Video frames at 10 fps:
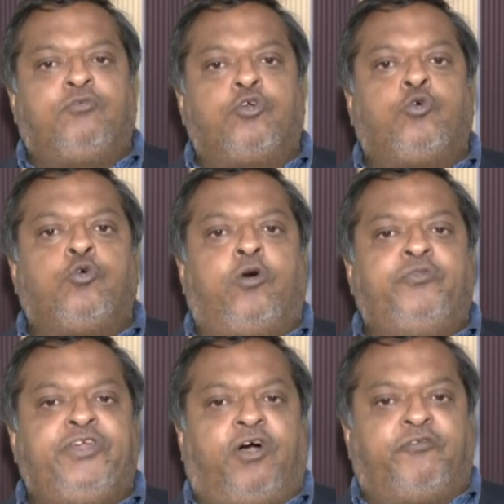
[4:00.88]
would go
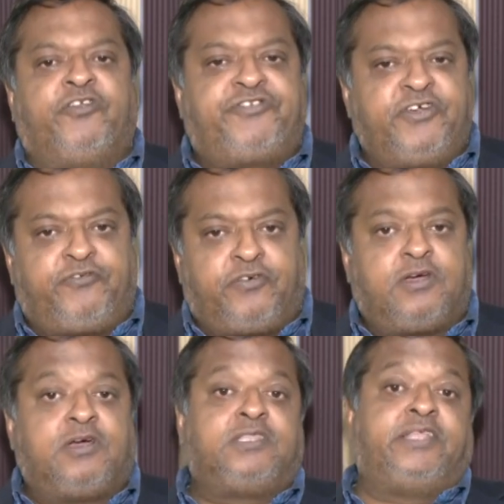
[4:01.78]
on the offensive,
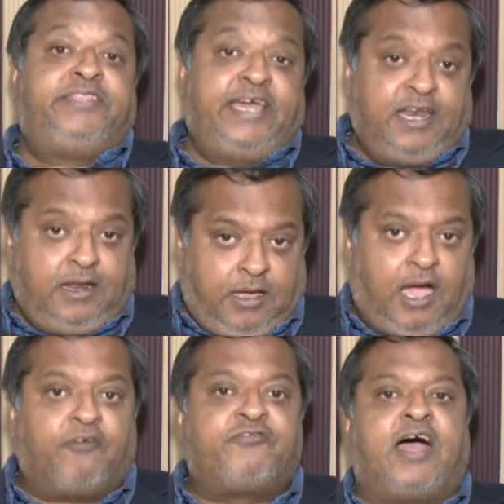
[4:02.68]
the then
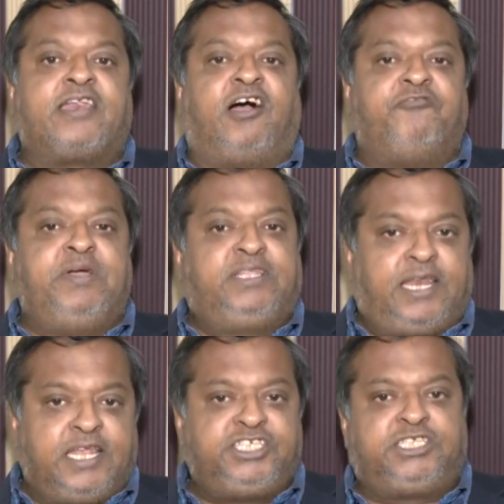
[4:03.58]
Afghan government, the
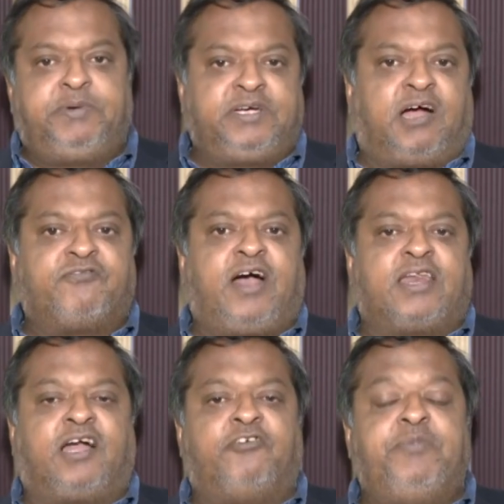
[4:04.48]
legitimate
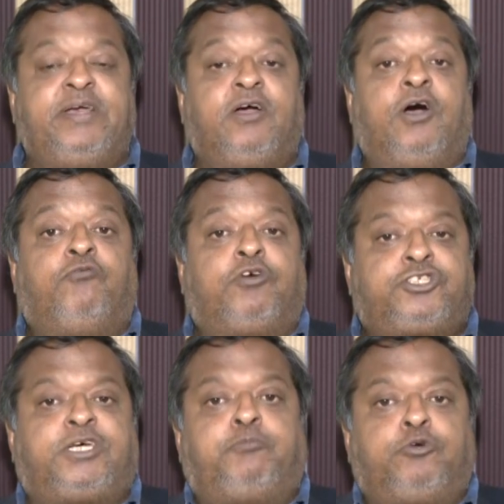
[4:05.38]
Afghan government, was
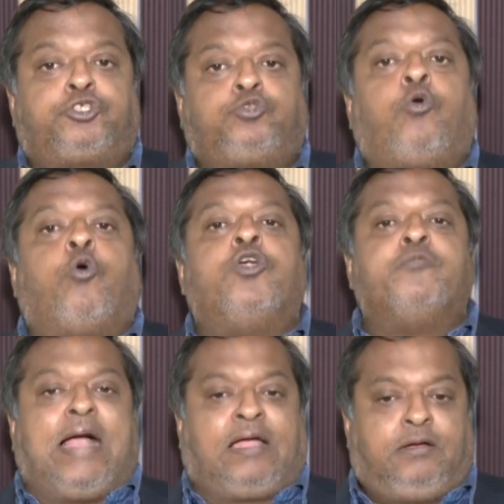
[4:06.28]
supposed to hold
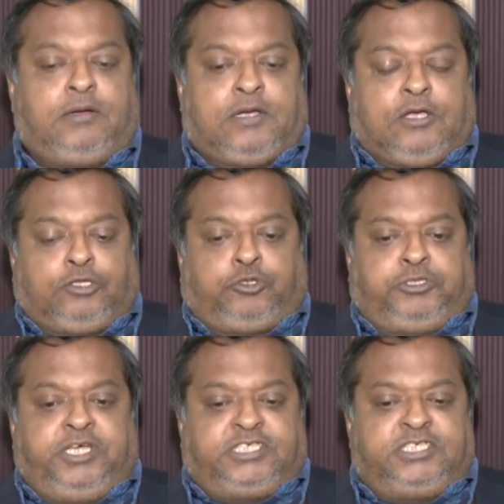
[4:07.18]
back. So
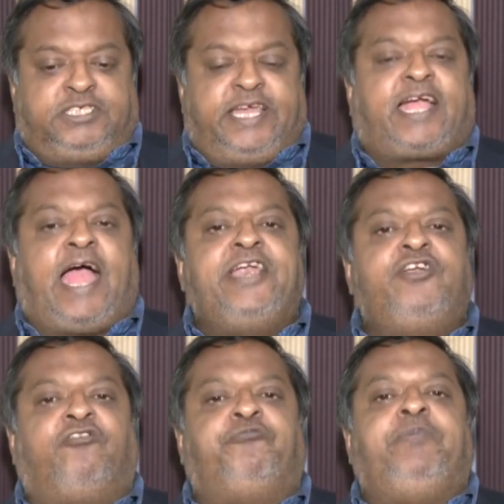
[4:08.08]
this is a kind
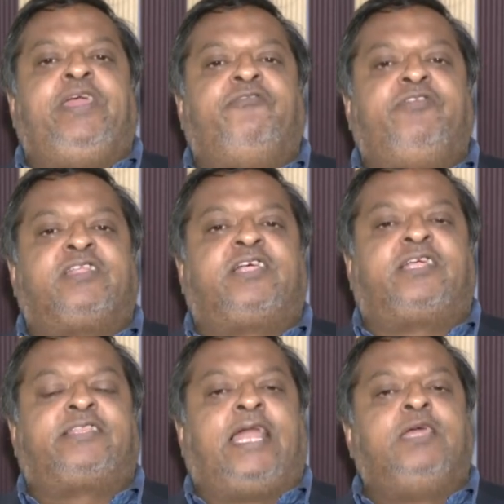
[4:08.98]
of behavior that
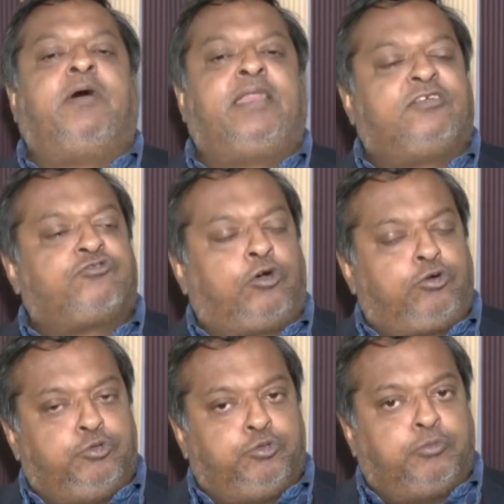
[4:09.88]
the Taliban has
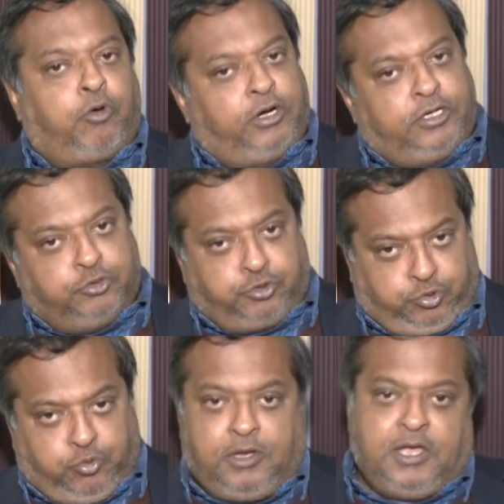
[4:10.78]
gotten used
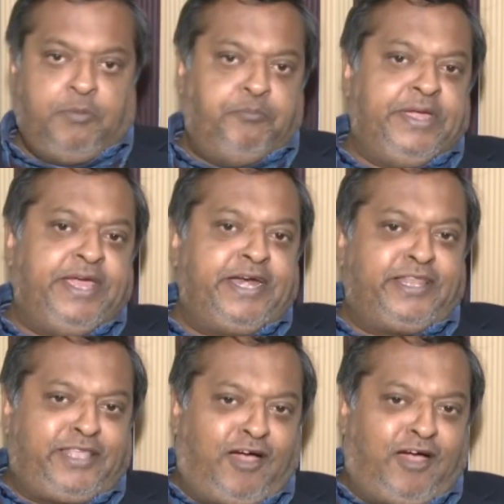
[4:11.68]
to, be it the